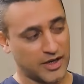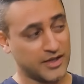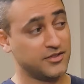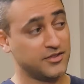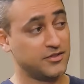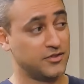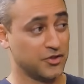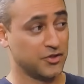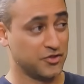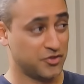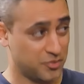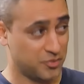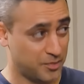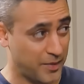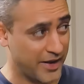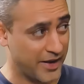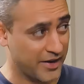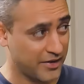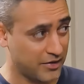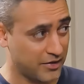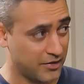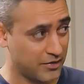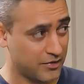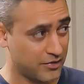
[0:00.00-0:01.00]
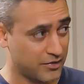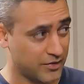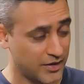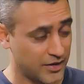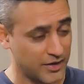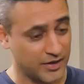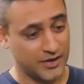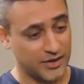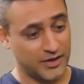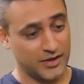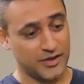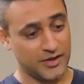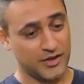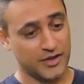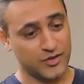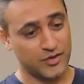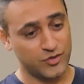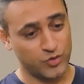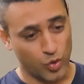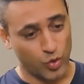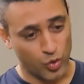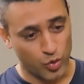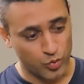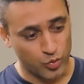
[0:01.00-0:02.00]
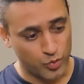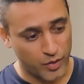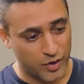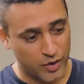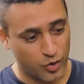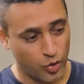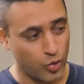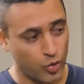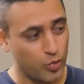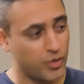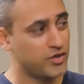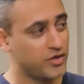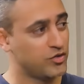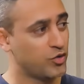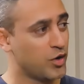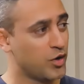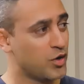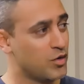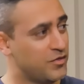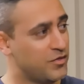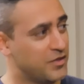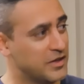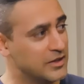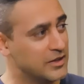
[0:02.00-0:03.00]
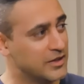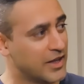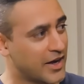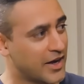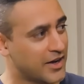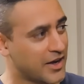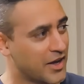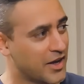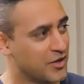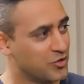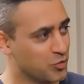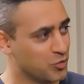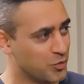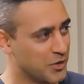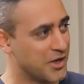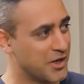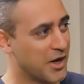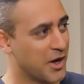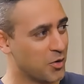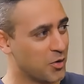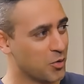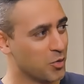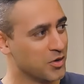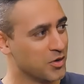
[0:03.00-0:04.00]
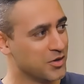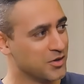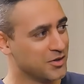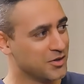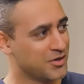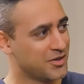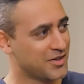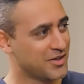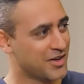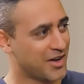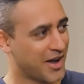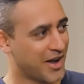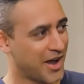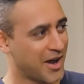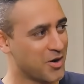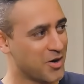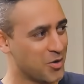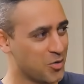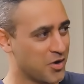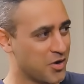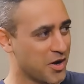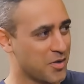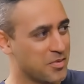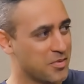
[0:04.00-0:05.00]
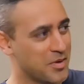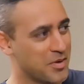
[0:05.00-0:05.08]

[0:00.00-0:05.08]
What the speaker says: I suspect we're always going to feel that as we get older and look